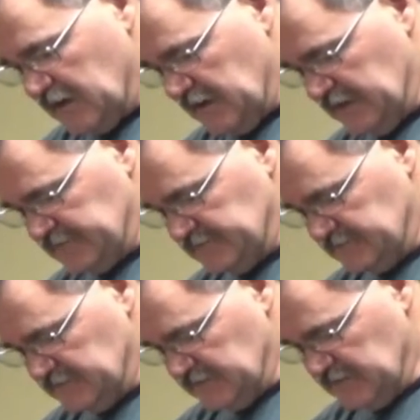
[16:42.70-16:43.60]
And
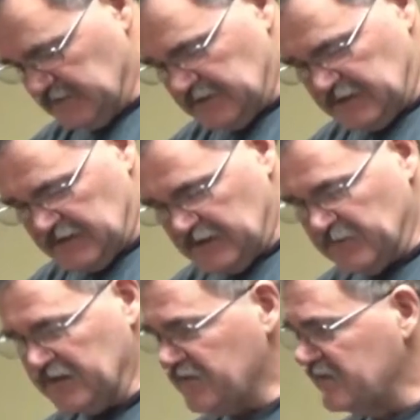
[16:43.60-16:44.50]
I
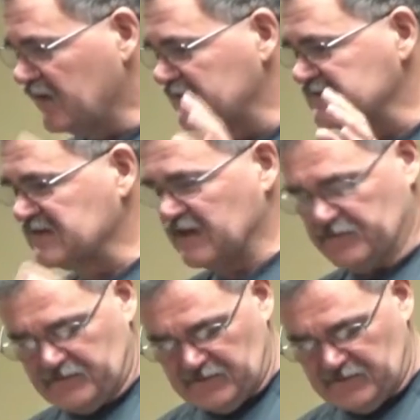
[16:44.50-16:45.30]
mean, during all this time,